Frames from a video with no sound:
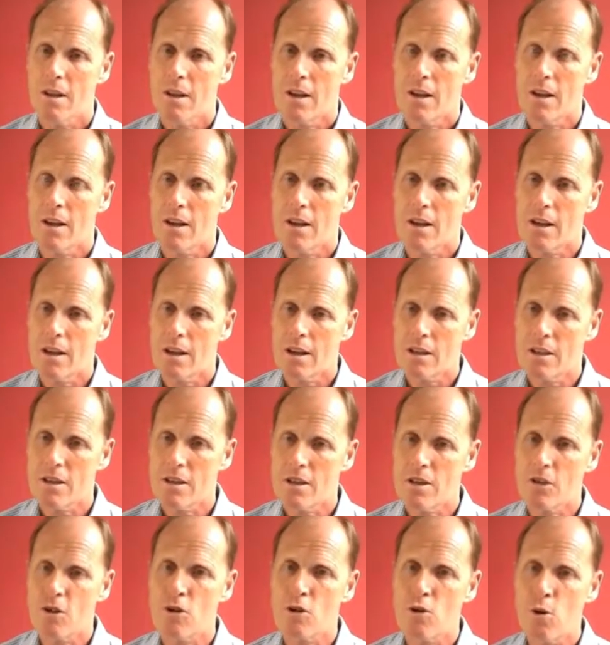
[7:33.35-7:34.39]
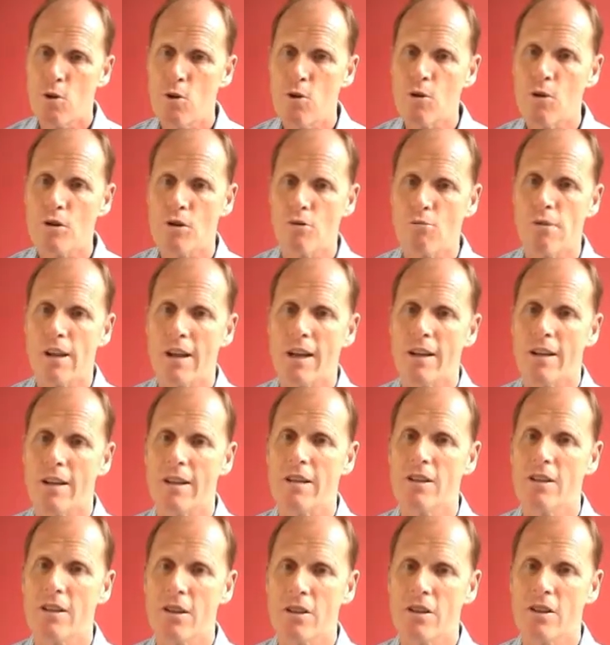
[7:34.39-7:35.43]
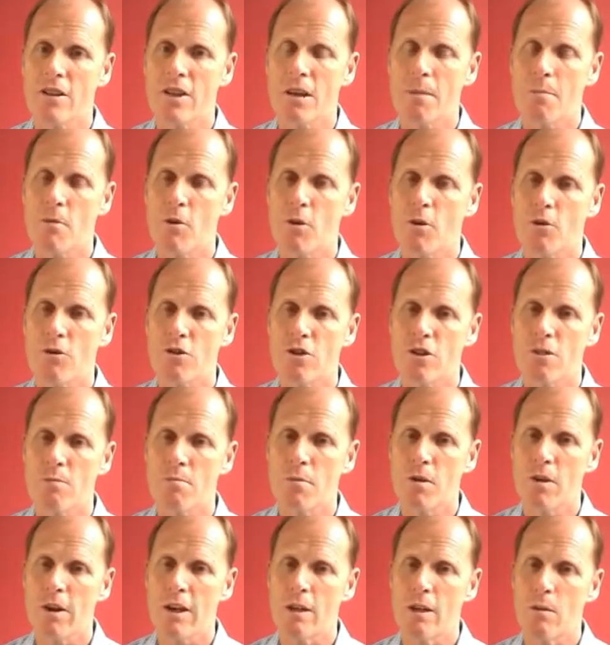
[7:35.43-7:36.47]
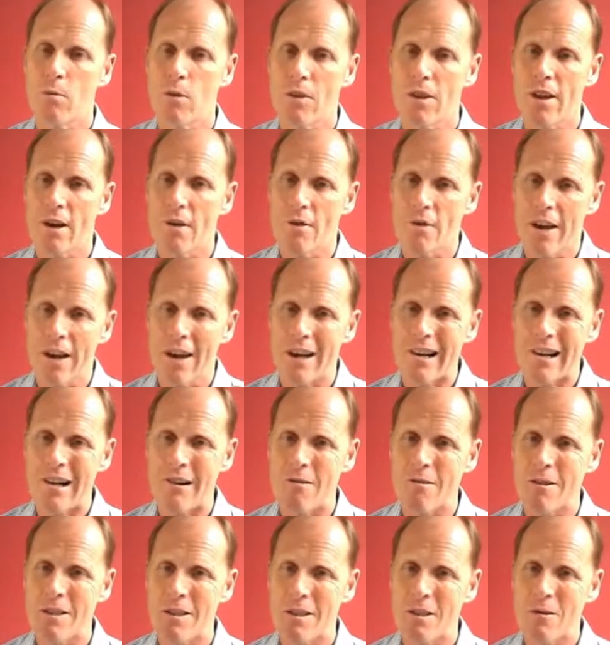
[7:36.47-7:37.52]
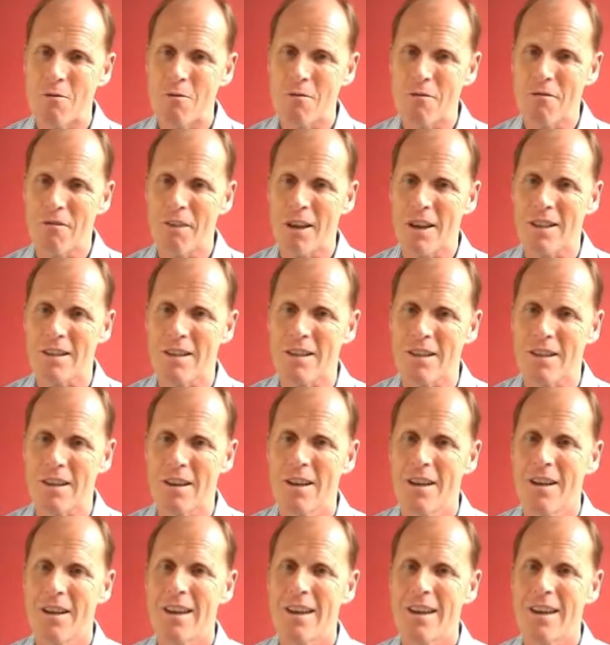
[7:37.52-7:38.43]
us to talk directly to your subconscious mind without that critical factor